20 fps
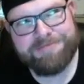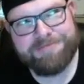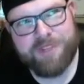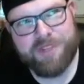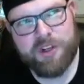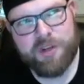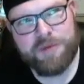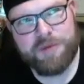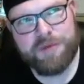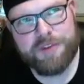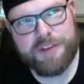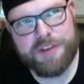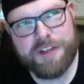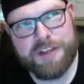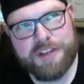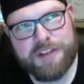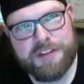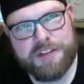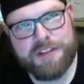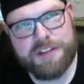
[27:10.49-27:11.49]

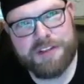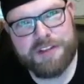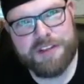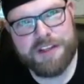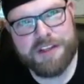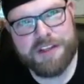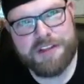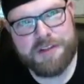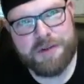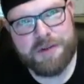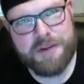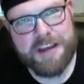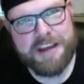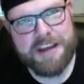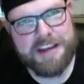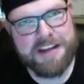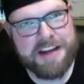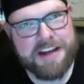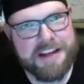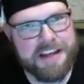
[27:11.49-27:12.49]
Hopefully it's okay
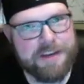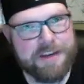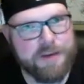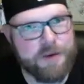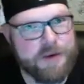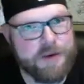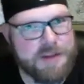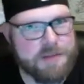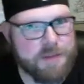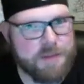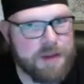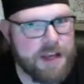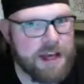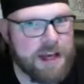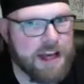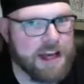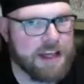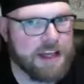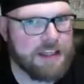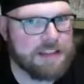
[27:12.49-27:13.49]
that I give you SBI.